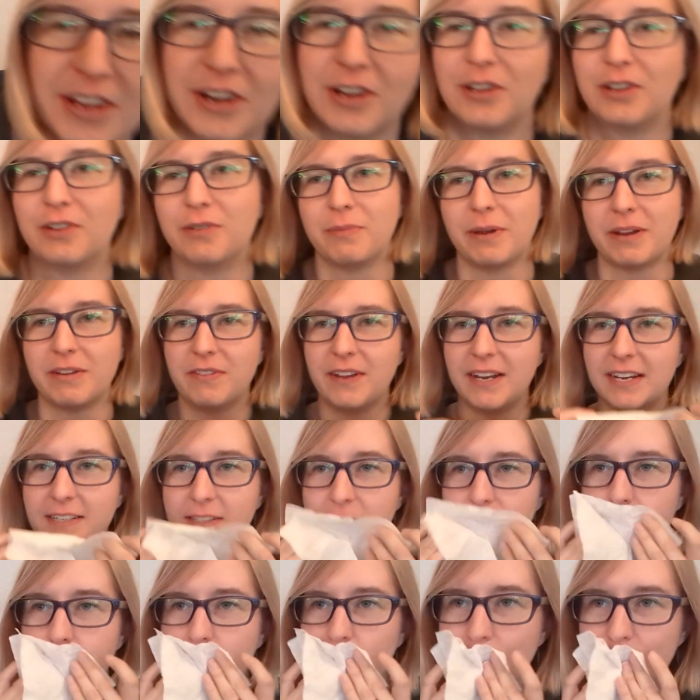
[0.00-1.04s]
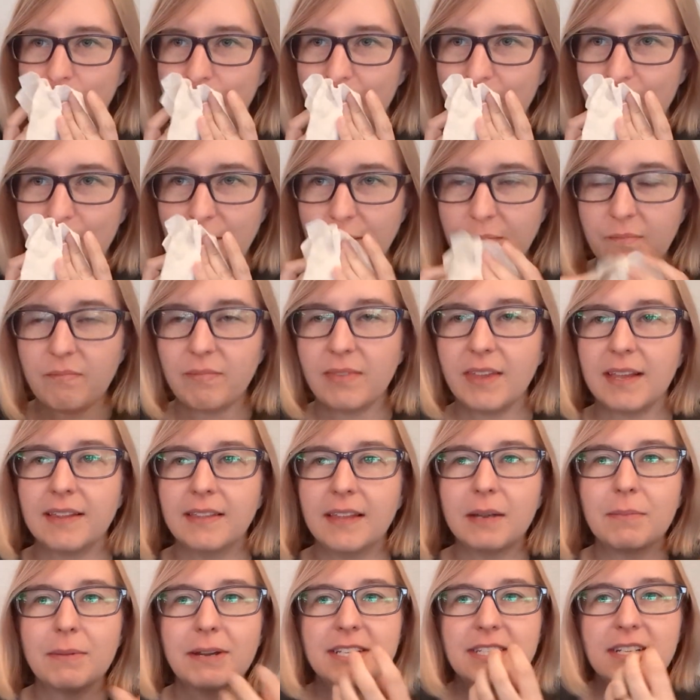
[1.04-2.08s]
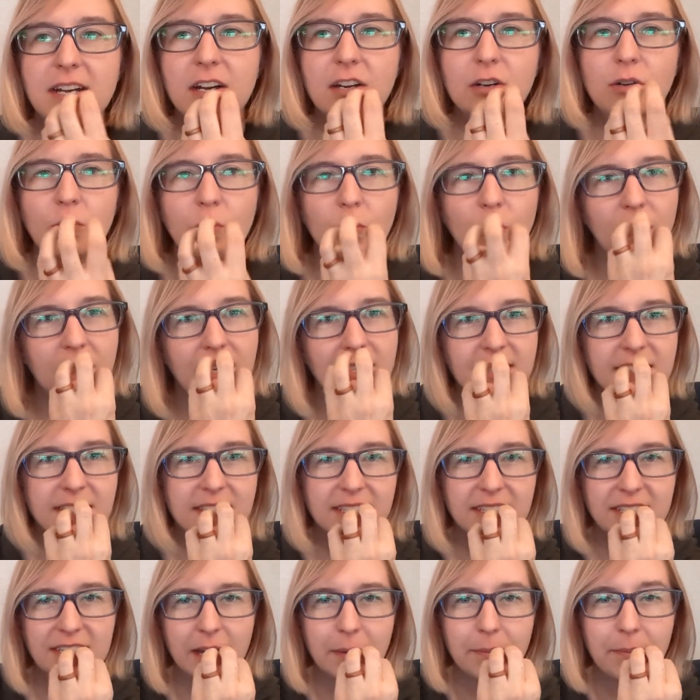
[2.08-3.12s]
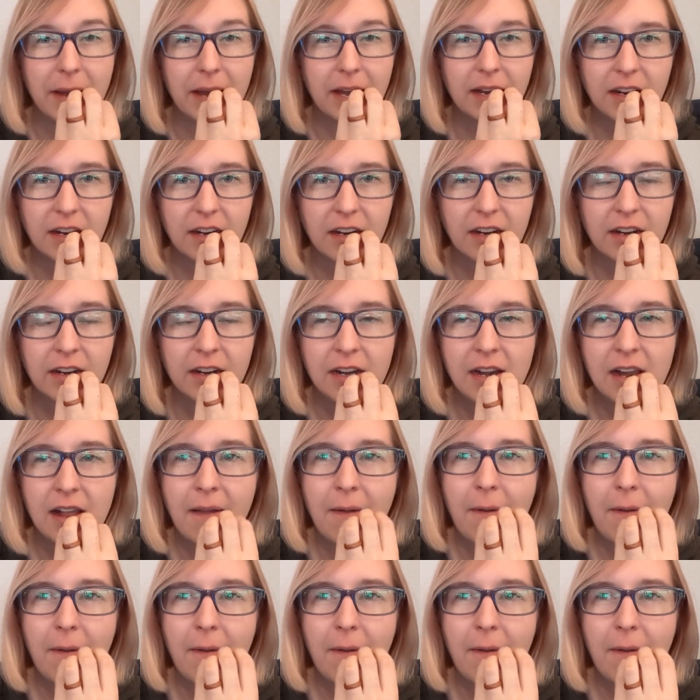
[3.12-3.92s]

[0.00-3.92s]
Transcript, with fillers: that all over my face. Like my tongue wants to pucker,